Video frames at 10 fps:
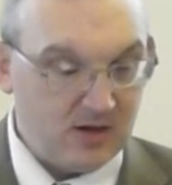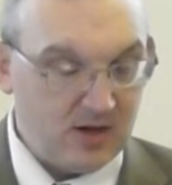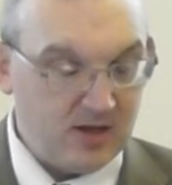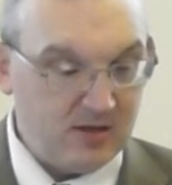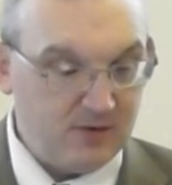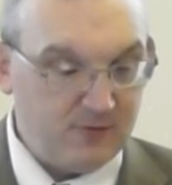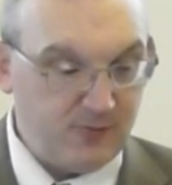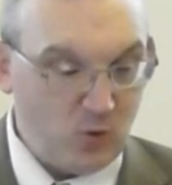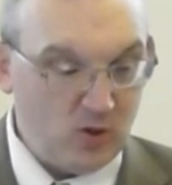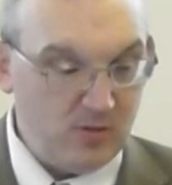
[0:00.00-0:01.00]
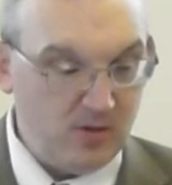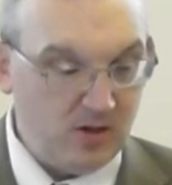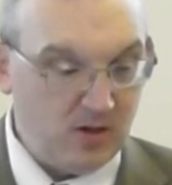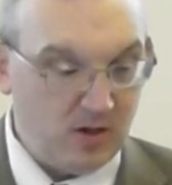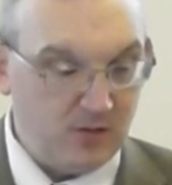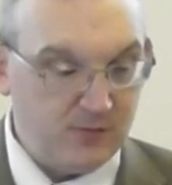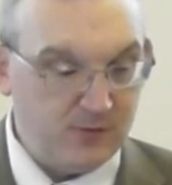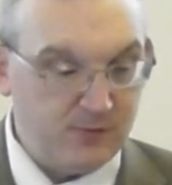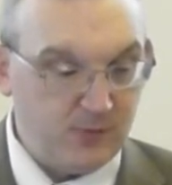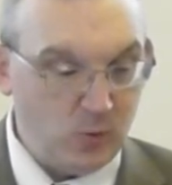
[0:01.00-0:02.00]
And the form of the
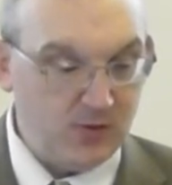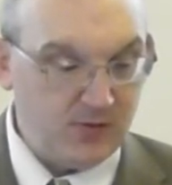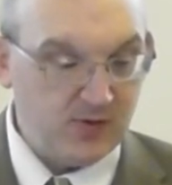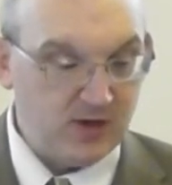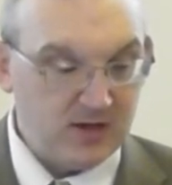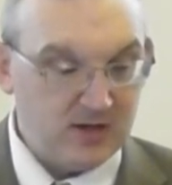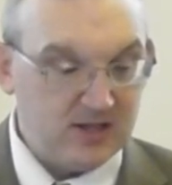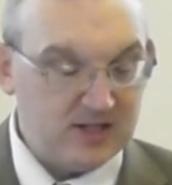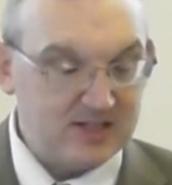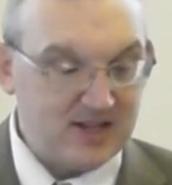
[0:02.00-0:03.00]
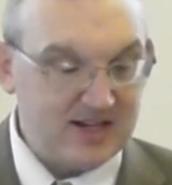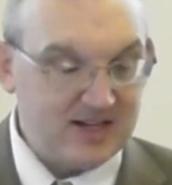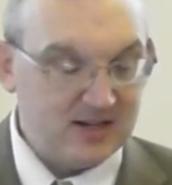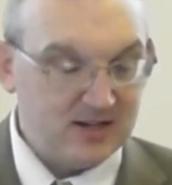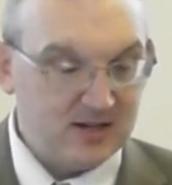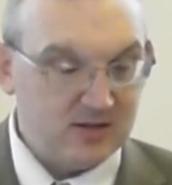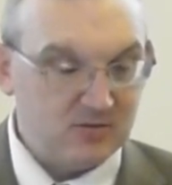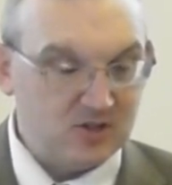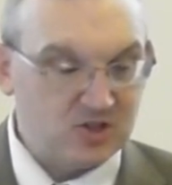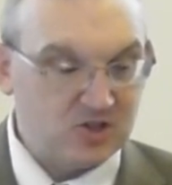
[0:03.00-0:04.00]
4th is like
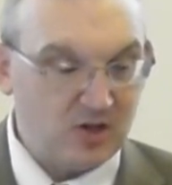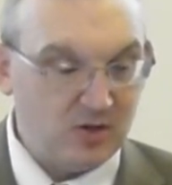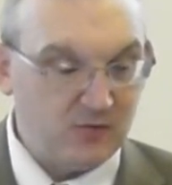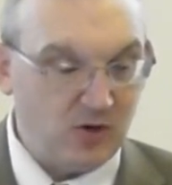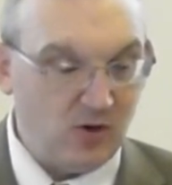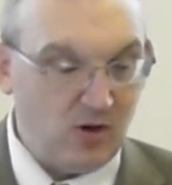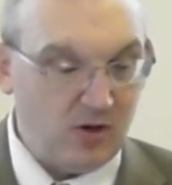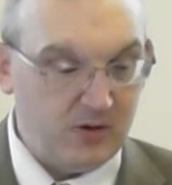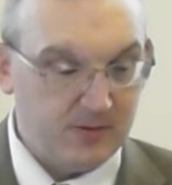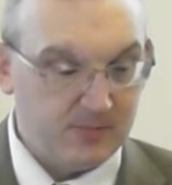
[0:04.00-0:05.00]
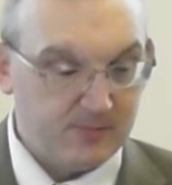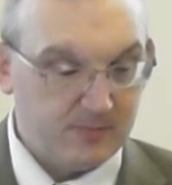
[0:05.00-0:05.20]
the Son of God.